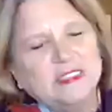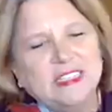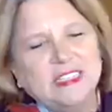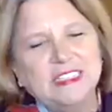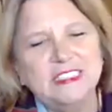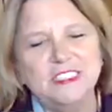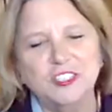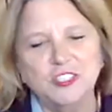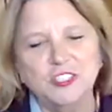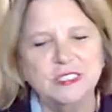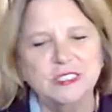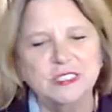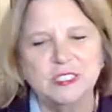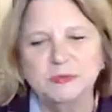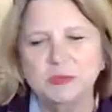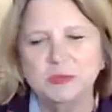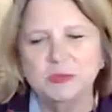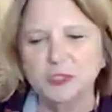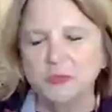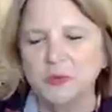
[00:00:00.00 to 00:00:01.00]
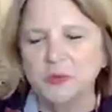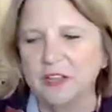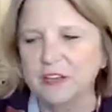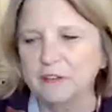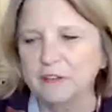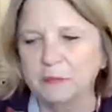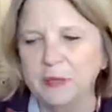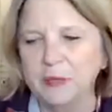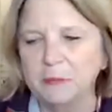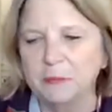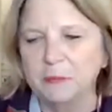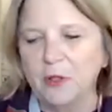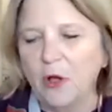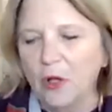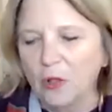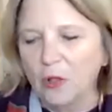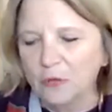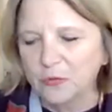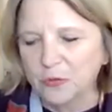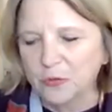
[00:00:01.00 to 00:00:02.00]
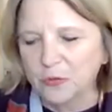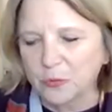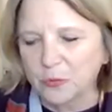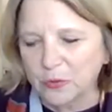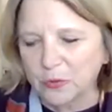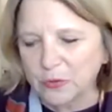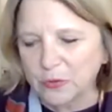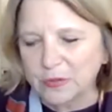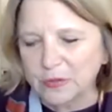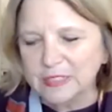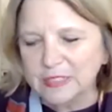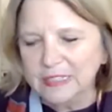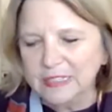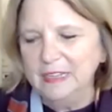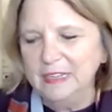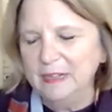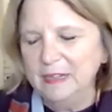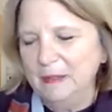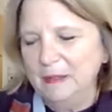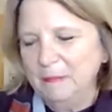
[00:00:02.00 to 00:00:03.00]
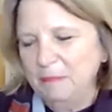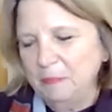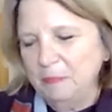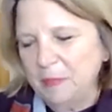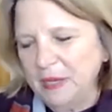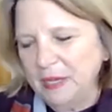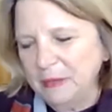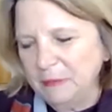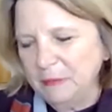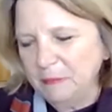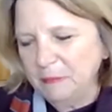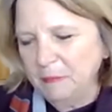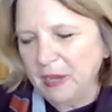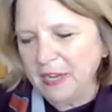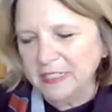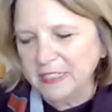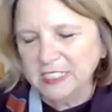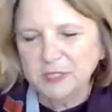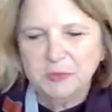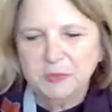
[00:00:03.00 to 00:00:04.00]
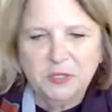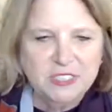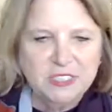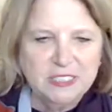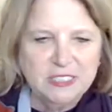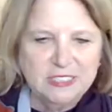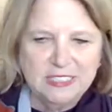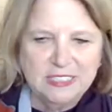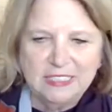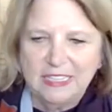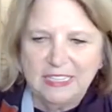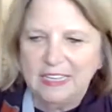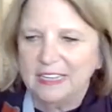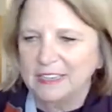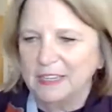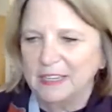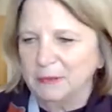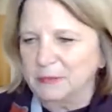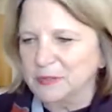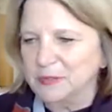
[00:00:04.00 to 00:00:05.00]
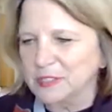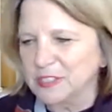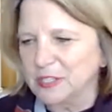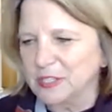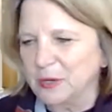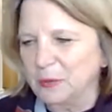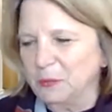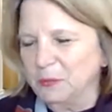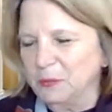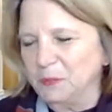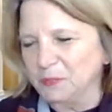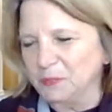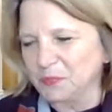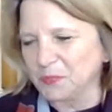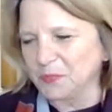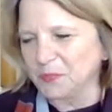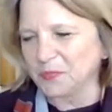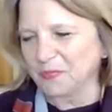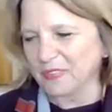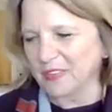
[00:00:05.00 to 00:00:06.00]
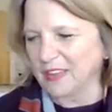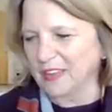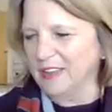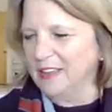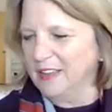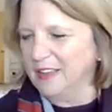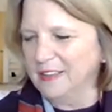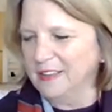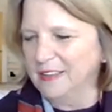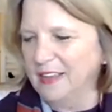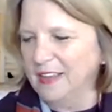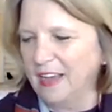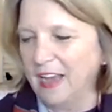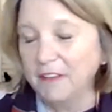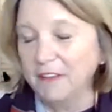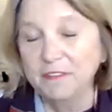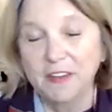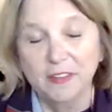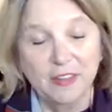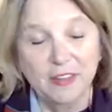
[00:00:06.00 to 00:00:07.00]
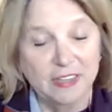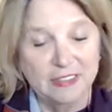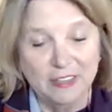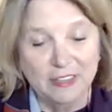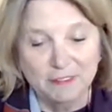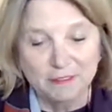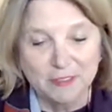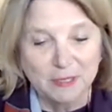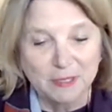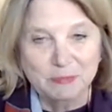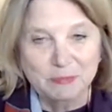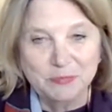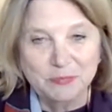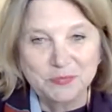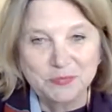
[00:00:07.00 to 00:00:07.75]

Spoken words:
the indigenous spirituality of people all over the world, but my experience is in Kenya. So I find that lovely.